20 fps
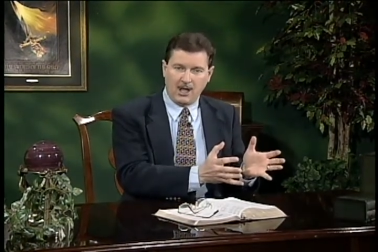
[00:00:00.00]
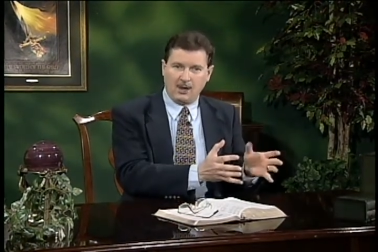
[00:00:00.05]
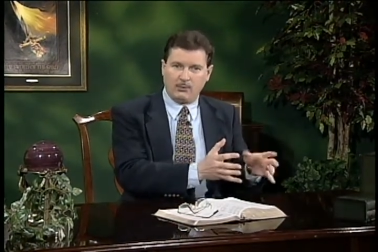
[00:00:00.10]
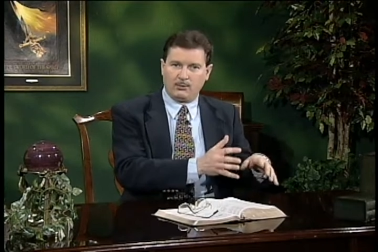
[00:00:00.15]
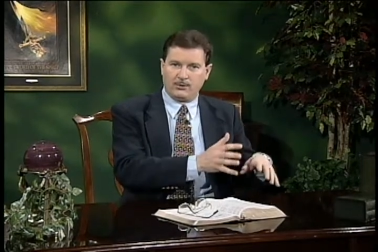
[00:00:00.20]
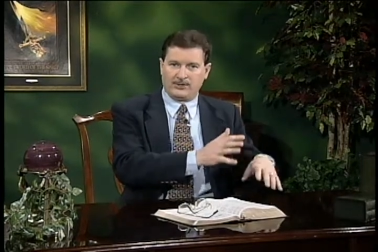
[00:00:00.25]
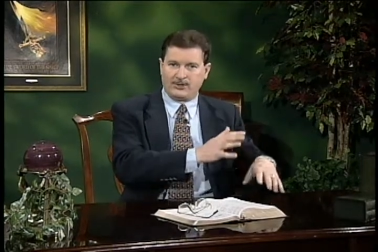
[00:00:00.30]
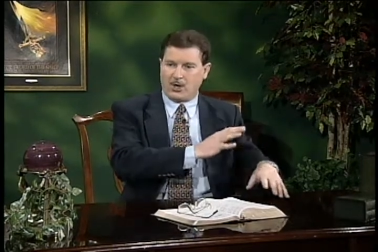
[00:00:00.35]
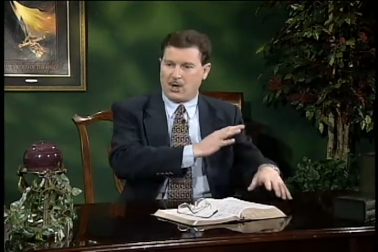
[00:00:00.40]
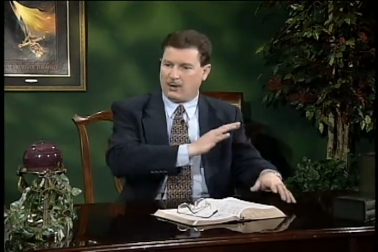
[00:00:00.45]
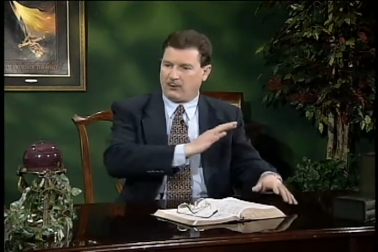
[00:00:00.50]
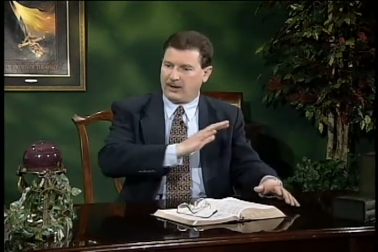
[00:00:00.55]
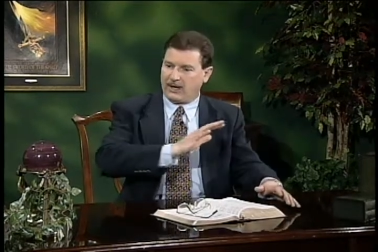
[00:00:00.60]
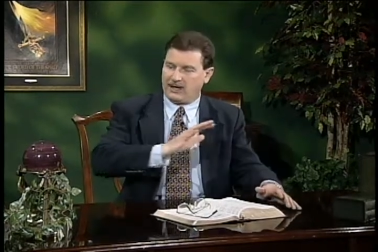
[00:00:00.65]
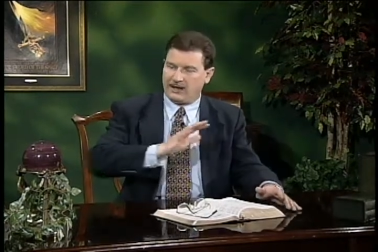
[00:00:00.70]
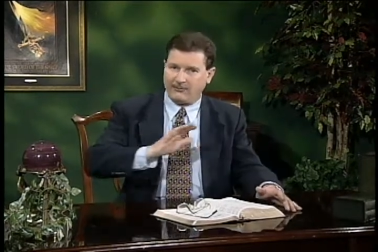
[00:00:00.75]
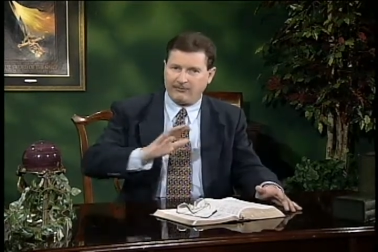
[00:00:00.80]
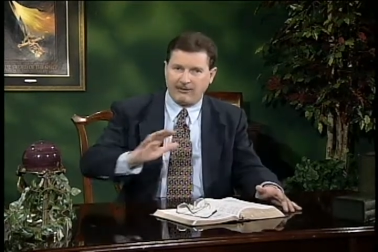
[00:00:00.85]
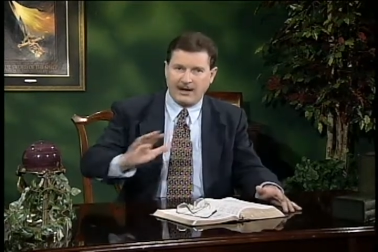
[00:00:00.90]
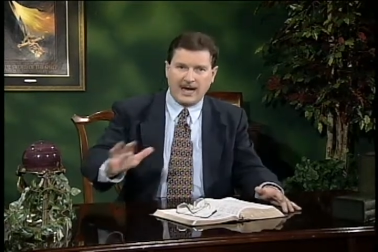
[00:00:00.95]
was
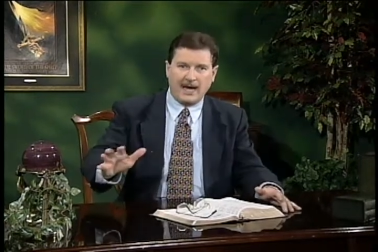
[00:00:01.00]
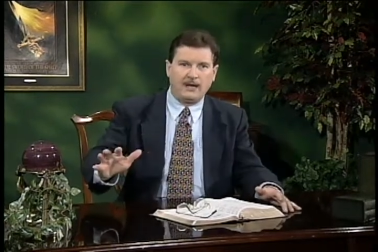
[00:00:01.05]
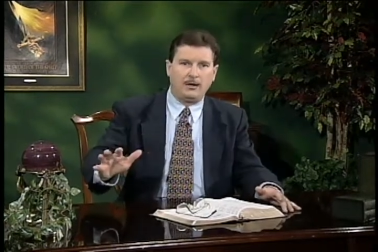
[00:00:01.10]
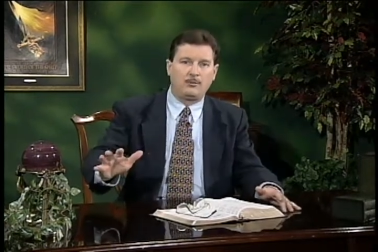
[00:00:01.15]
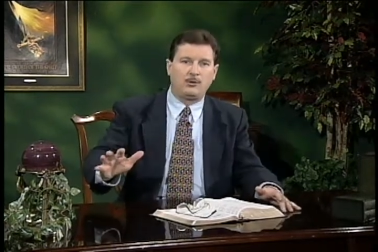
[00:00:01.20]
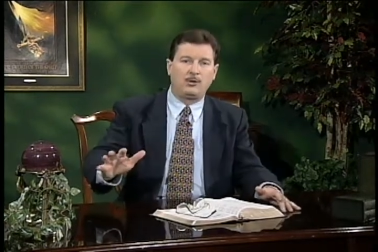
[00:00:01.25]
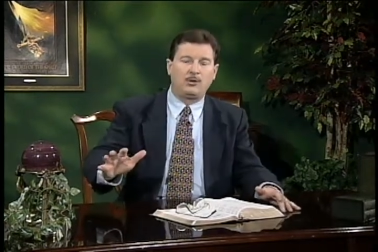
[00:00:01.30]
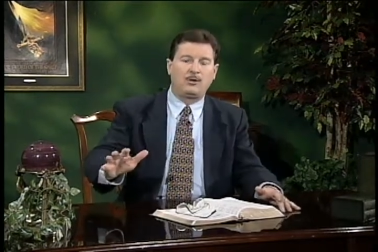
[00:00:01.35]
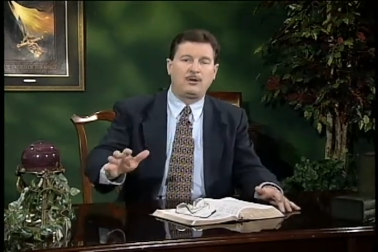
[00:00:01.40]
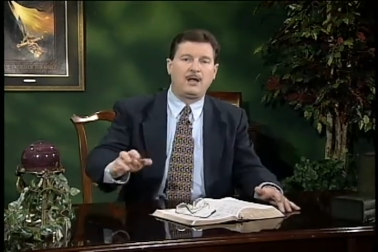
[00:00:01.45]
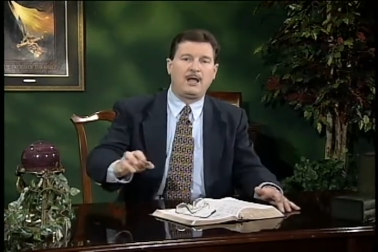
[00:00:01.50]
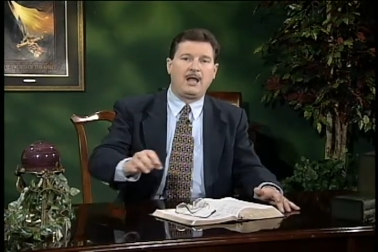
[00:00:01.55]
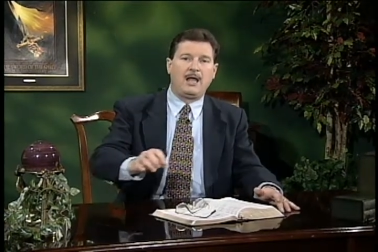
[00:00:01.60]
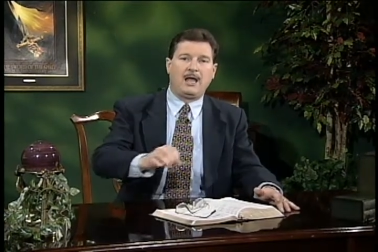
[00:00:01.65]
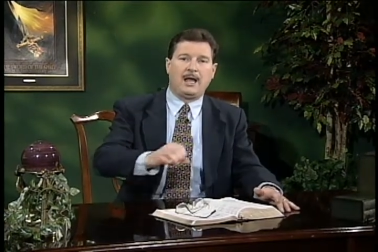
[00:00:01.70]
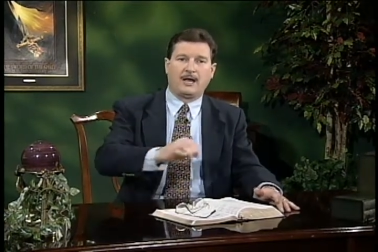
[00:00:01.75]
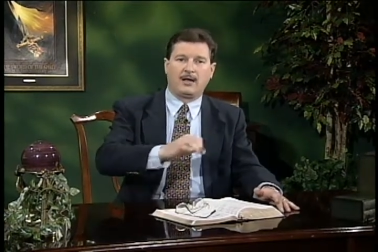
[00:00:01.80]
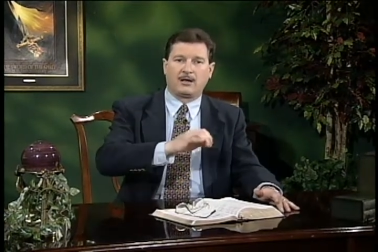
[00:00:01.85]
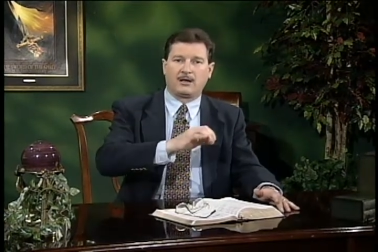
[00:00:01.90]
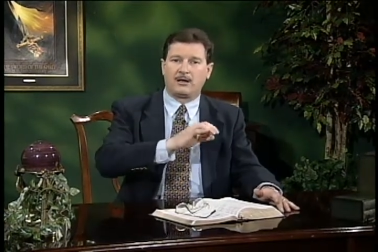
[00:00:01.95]
already available and